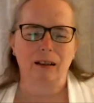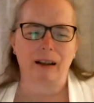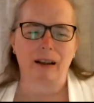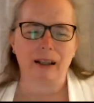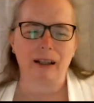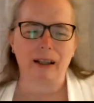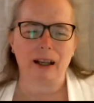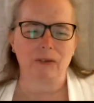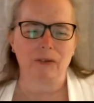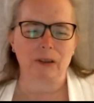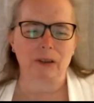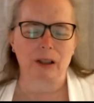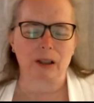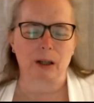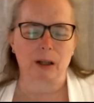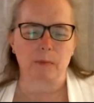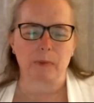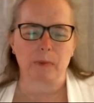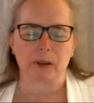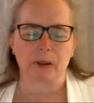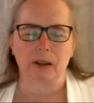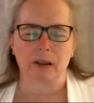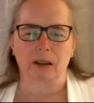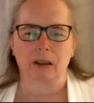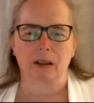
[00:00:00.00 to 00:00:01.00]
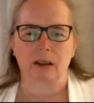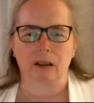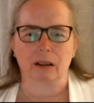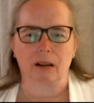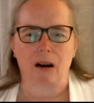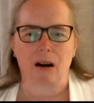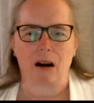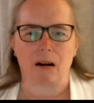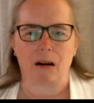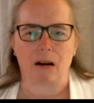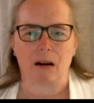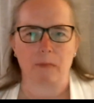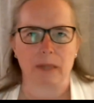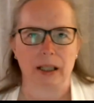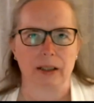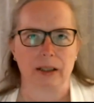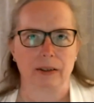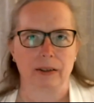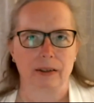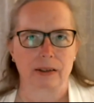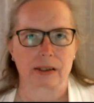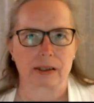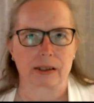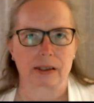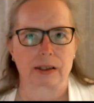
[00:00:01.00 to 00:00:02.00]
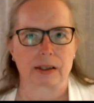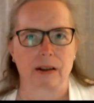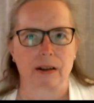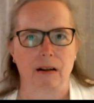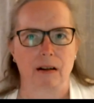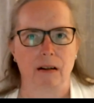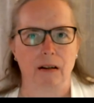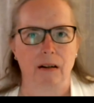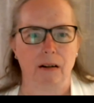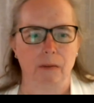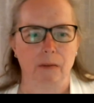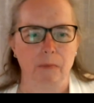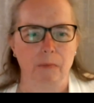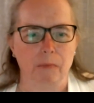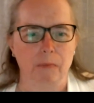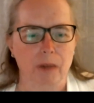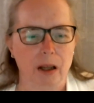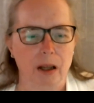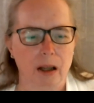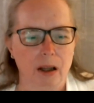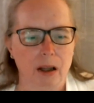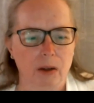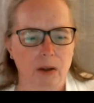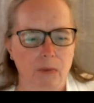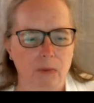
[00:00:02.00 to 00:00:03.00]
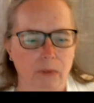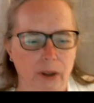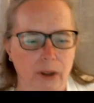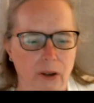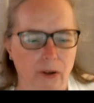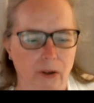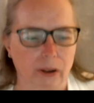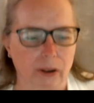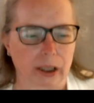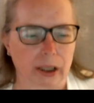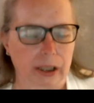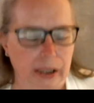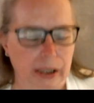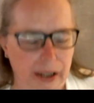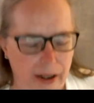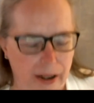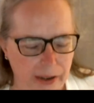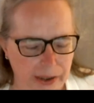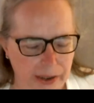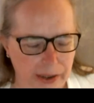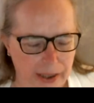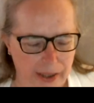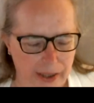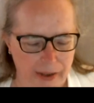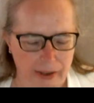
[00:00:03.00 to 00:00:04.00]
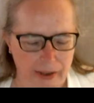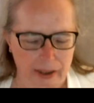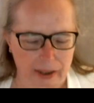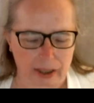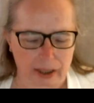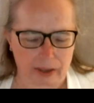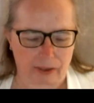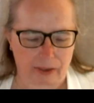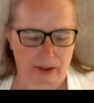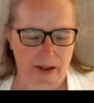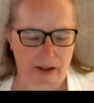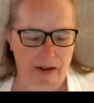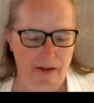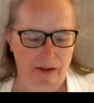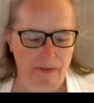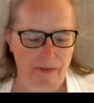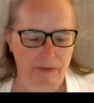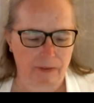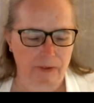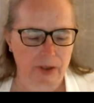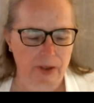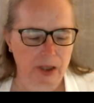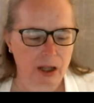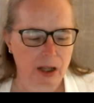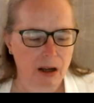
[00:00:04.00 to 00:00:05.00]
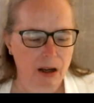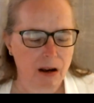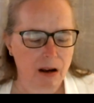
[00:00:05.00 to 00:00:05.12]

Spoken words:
I have a couple of comments regarding the identity theft.